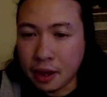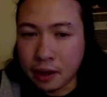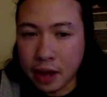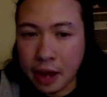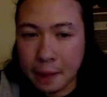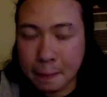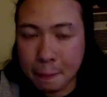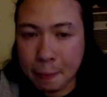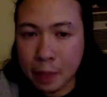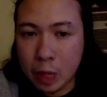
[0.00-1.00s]
Okay,
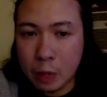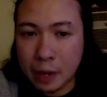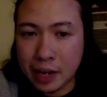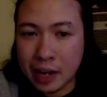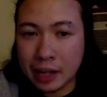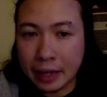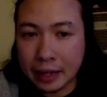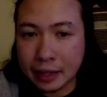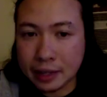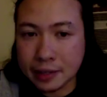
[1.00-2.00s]
you might not
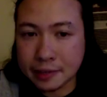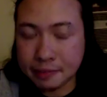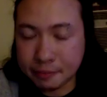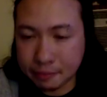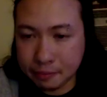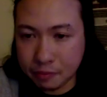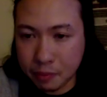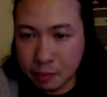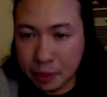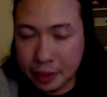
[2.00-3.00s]
like this,
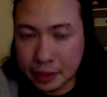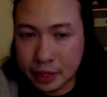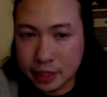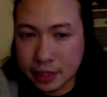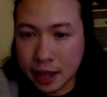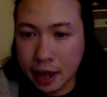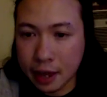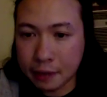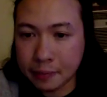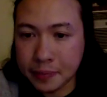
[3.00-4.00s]
but they're
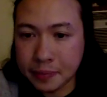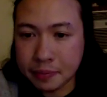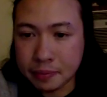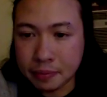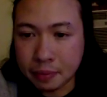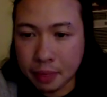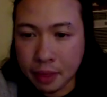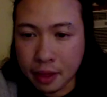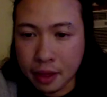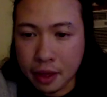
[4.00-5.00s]
saying
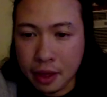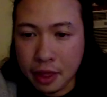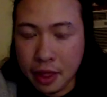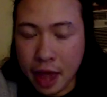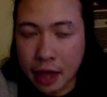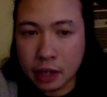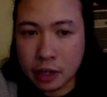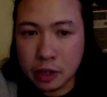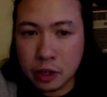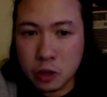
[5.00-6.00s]
that
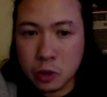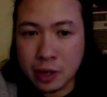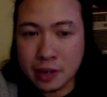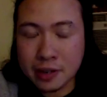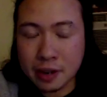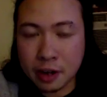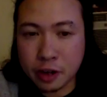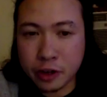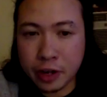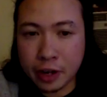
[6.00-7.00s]
you need to start
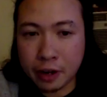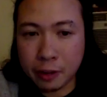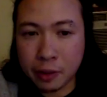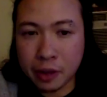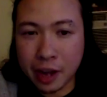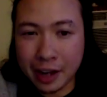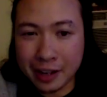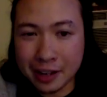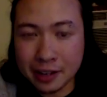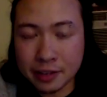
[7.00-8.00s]
treating her with
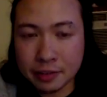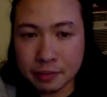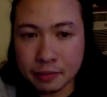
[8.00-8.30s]
kindness,